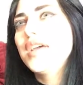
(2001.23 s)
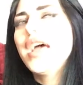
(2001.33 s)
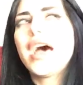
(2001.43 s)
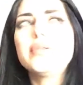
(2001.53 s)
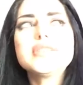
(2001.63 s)

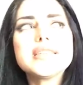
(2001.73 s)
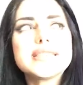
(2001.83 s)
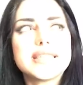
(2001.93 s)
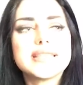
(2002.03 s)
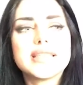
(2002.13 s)
I was gonna
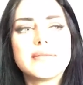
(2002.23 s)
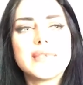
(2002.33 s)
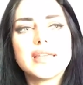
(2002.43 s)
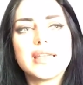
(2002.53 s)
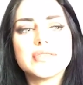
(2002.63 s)
say something
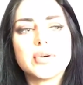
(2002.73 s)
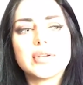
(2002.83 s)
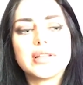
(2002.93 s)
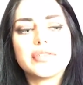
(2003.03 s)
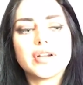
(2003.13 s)
and I
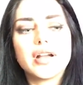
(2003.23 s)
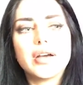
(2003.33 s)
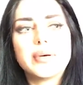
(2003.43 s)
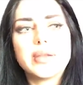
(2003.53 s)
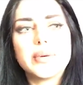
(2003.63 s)
totally forgot
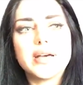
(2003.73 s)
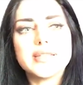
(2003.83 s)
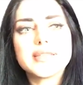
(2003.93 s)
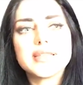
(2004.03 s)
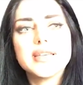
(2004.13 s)
what it was.